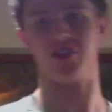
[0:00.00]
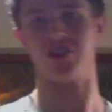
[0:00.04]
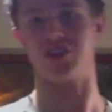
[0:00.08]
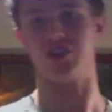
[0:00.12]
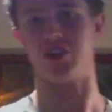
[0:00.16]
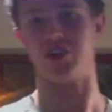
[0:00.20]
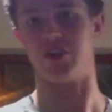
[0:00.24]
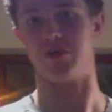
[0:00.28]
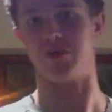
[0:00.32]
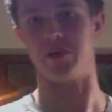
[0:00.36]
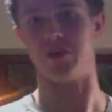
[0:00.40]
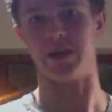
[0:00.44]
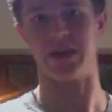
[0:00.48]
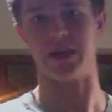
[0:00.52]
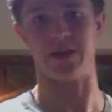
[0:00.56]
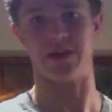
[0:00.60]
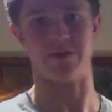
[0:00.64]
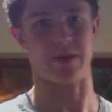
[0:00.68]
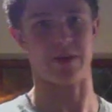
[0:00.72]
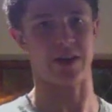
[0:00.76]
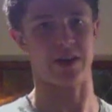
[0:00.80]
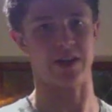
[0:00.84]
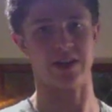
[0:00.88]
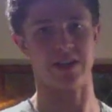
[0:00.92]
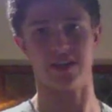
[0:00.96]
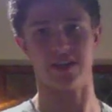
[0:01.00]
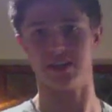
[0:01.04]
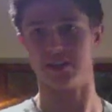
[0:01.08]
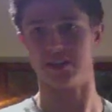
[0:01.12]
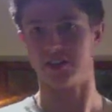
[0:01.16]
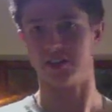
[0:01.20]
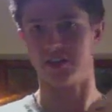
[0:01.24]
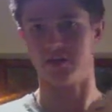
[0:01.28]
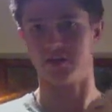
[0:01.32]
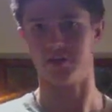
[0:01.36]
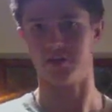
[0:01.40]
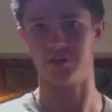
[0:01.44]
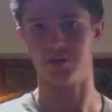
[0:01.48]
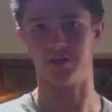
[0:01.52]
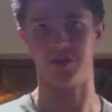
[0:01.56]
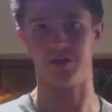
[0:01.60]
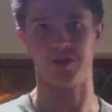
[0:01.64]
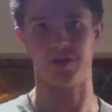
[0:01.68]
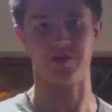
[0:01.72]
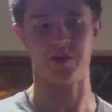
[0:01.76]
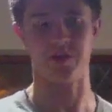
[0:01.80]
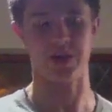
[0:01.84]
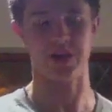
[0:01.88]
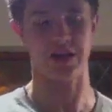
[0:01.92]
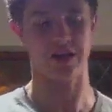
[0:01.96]
you to the peanut butter, just because we all
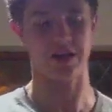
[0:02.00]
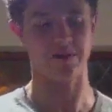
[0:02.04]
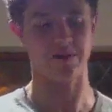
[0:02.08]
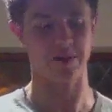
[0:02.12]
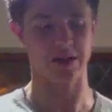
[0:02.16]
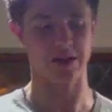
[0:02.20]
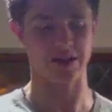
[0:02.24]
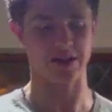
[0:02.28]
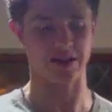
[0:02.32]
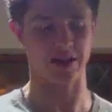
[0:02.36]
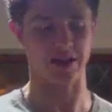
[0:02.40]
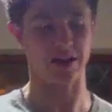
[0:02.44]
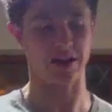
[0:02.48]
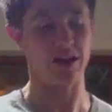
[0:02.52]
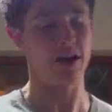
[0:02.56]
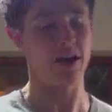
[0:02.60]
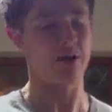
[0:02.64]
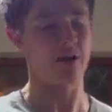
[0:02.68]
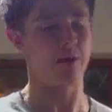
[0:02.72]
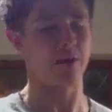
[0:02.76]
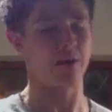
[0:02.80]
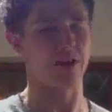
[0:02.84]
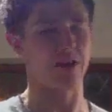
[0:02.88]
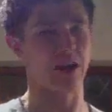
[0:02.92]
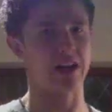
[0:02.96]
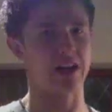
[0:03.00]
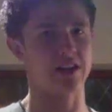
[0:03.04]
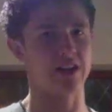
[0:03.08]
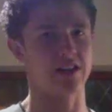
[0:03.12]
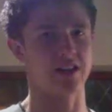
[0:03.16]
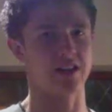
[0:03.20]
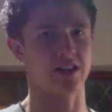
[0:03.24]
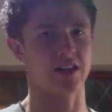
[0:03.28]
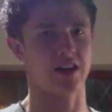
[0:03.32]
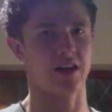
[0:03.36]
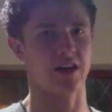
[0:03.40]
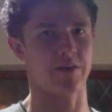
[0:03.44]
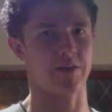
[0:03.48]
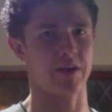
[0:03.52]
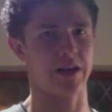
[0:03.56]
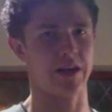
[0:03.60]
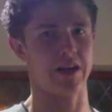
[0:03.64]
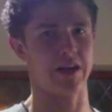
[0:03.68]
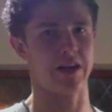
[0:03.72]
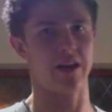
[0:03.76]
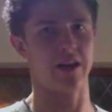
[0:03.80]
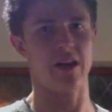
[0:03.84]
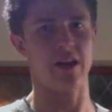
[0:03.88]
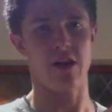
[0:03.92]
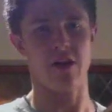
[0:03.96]
love peanut butter. But that doesn't come
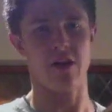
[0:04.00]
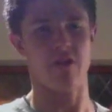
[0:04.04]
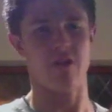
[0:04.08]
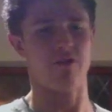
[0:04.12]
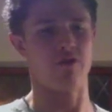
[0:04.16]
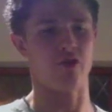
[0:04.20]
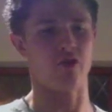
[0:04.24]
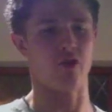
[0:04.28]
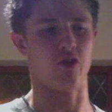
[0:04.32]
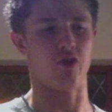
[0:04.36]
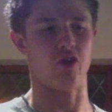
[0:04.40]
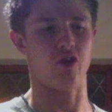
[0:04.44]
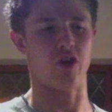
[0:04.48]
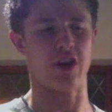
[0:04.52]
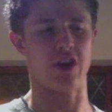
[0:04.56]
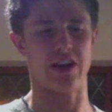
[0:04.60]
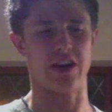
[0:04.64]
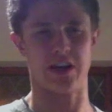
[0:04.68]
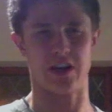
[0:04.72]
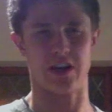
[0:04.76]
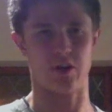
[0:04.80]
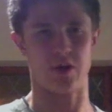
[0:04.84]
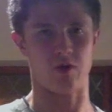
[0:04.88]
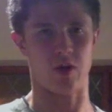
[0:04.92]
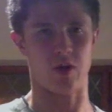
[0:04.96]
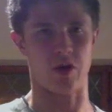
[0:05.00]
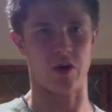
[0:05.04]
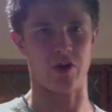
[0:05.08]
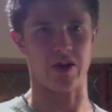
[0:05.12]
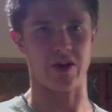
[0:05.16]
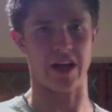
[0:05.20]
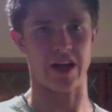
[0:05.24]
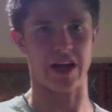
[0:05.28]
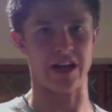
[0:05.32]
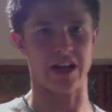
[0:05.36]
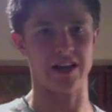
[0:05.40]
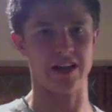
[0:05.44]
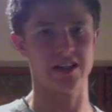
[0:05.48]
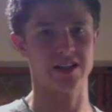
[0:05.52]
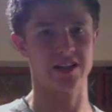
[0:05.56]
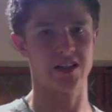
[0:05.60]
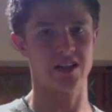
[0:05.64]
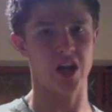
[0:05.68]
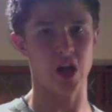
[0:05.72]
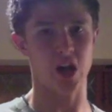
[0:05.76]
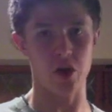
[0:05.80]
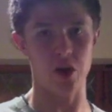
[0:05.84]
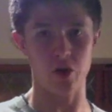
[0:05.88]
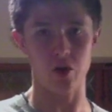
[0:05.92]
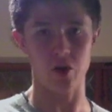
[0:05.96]
in for a little while yet.
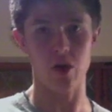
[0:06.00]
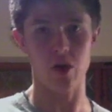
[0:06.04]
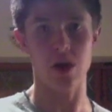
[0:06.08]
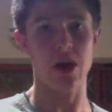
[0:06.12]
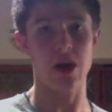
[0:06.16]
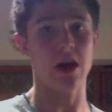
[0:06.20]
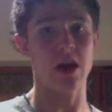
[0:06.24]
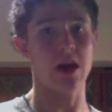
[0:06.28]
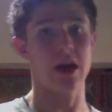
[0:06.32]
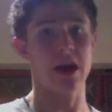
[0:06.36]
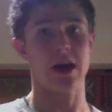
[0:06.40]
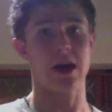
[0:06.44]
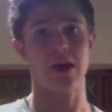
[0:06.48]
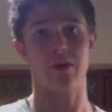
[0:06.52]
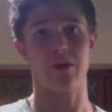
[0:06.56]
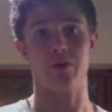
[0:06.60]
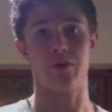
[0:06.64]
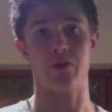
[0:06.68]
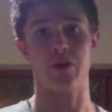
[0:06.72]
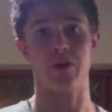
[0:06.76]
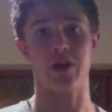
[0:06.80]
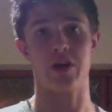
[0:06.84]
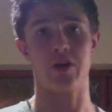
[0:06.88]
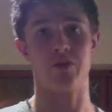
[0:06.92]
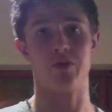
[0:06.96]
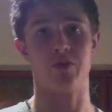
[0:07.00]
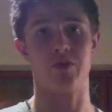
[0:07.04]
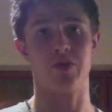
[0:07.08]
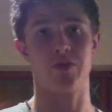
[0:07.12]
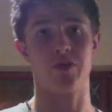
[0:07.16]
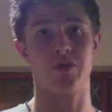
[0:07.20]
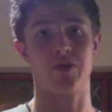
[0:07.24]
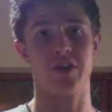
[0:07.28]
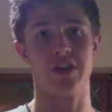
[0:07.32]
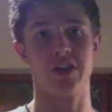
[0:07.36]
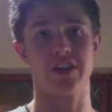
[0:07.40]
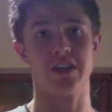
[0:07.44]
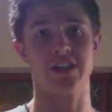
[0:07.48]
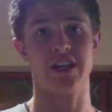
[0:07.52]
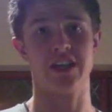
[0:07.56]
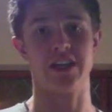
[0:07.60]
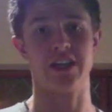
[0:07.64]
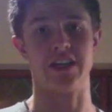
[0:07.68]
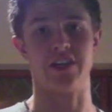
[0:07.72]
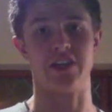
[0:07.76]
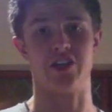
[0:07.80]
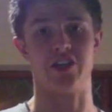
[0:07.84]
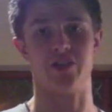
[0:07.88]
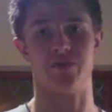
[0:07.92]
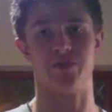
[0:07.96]
So we'll get on with the first
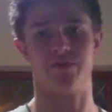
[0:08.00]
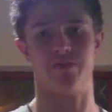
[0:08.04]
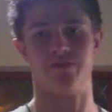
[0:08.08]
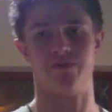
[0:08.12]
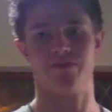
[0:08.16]
stage.